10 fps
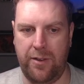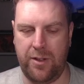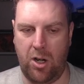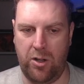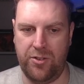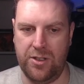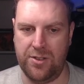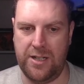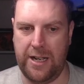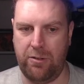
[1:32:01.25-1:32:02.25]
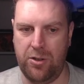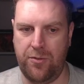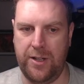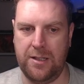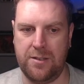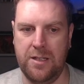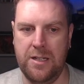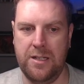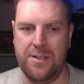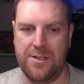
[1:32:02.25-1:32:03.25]
Colossus and Necrosphinx,
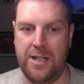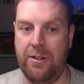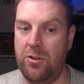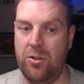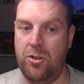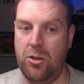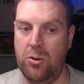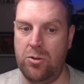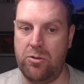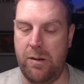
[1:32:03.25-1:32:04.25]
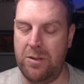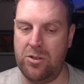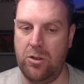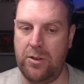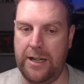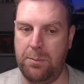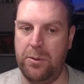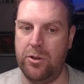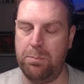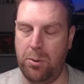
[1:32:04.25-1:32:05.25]
0 to 2 Screaming Skull
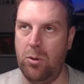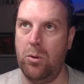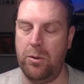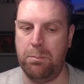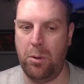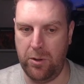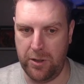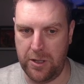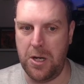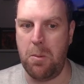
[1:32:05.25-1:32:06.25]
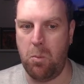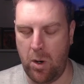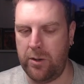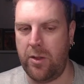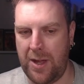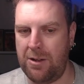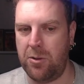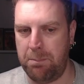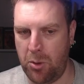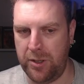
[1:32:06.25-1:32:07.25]
Catapults per
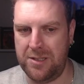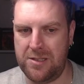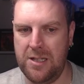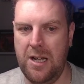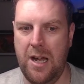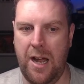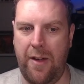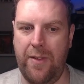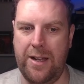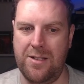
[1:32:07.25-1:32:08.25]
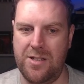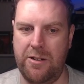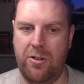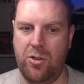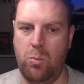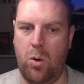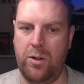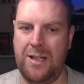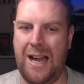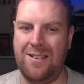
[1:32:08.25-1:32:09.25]
1,000 points, and then 0 to
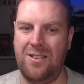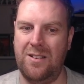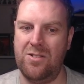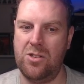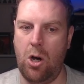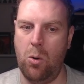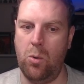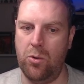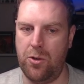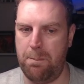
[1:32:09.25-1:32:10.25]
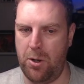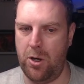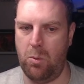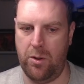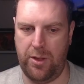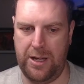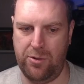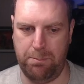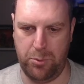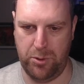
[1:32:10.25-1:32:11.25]
1 Casket of Souls per
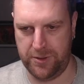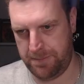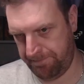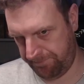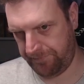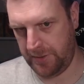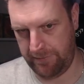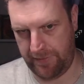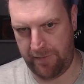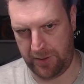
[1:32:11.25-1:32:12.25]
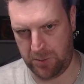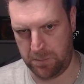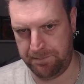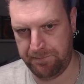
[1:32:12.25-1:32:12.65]
1,000 points. Very, very cool.